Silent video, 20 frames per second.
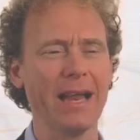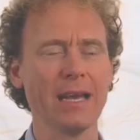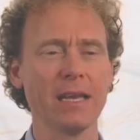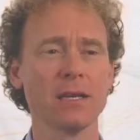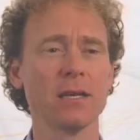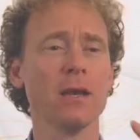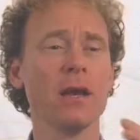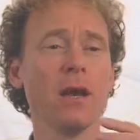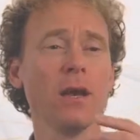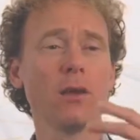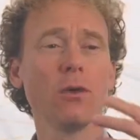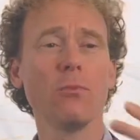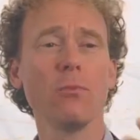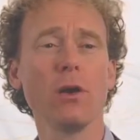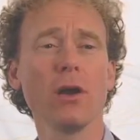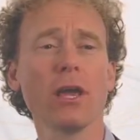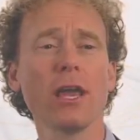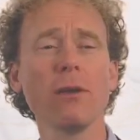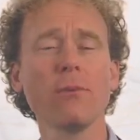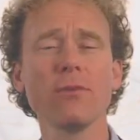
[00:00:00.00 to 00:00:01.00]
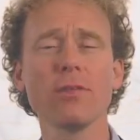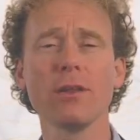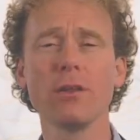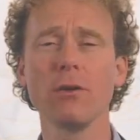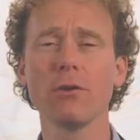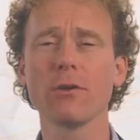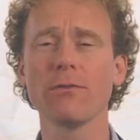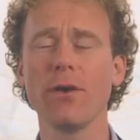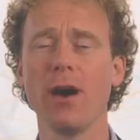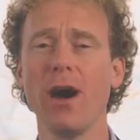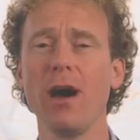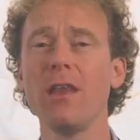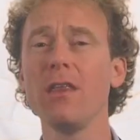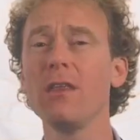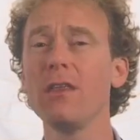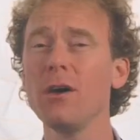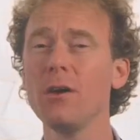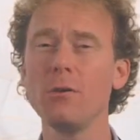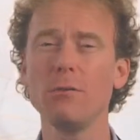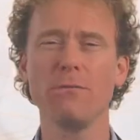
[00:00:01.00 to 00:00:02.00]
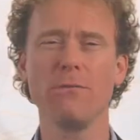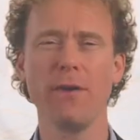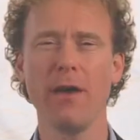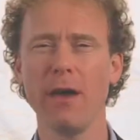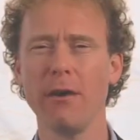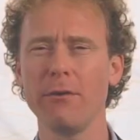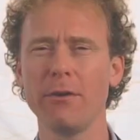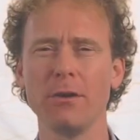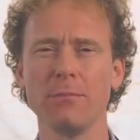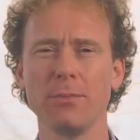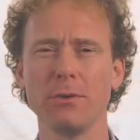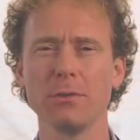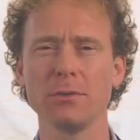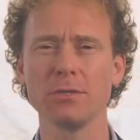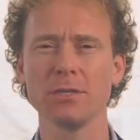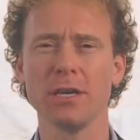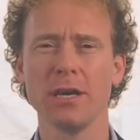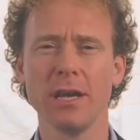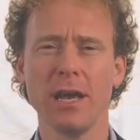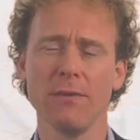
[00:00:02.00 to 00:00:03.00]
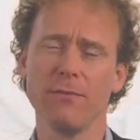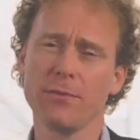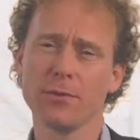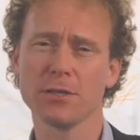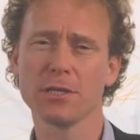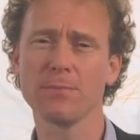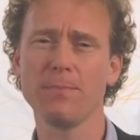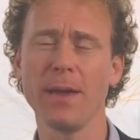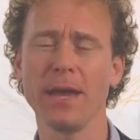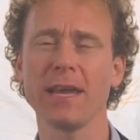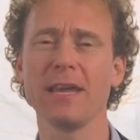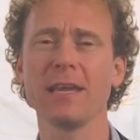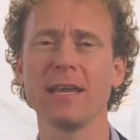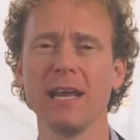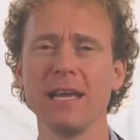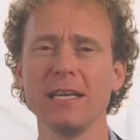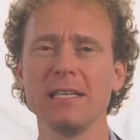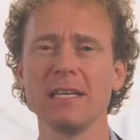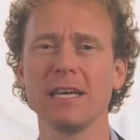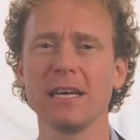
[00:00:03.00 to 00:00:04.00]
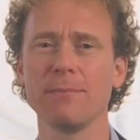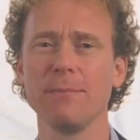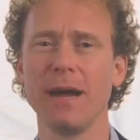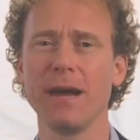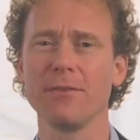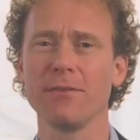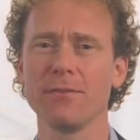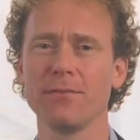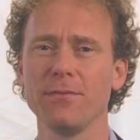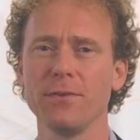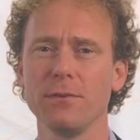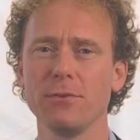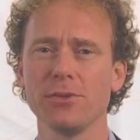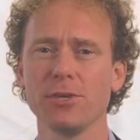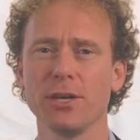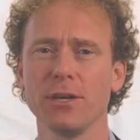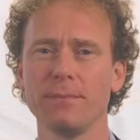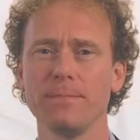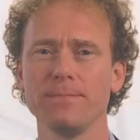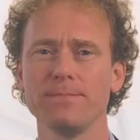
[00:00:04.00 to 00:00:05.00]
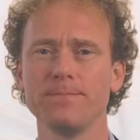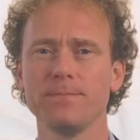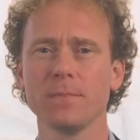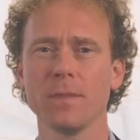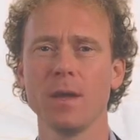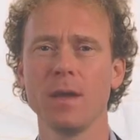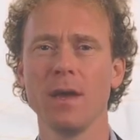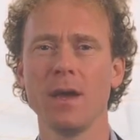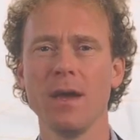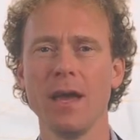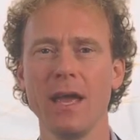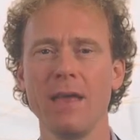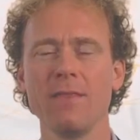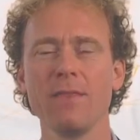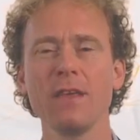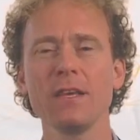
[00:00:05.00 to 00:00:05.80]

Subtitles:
And you're working with a lot of unknown variables if you're speculating about the future. In